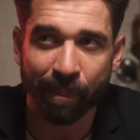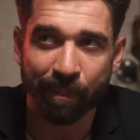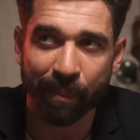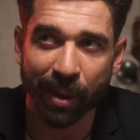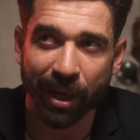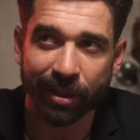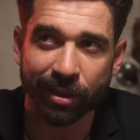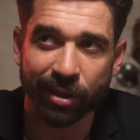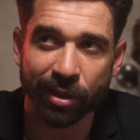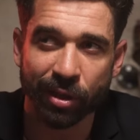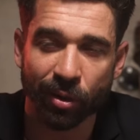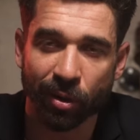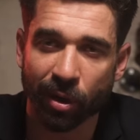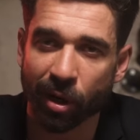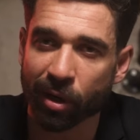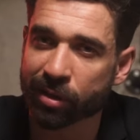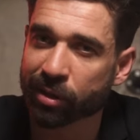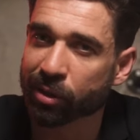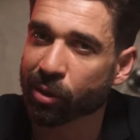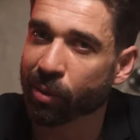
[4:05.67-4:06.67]
but you're
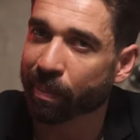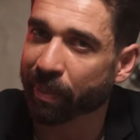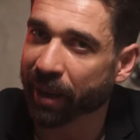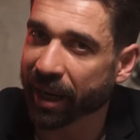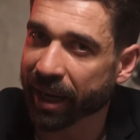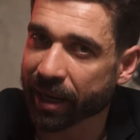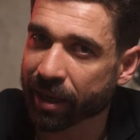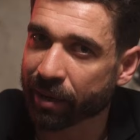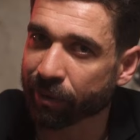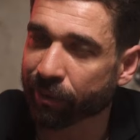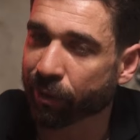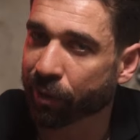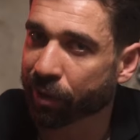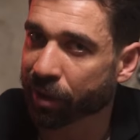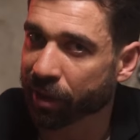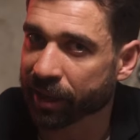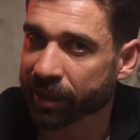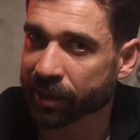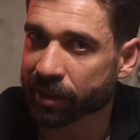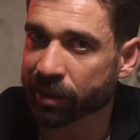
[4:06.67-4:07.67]
also paying for
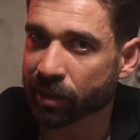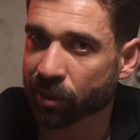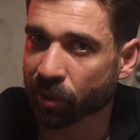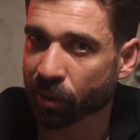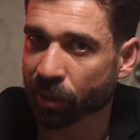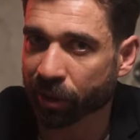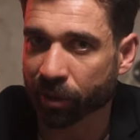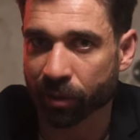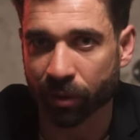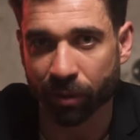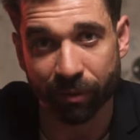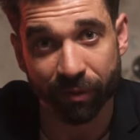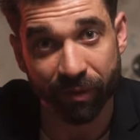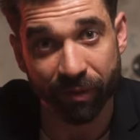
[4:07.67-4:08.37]
the historical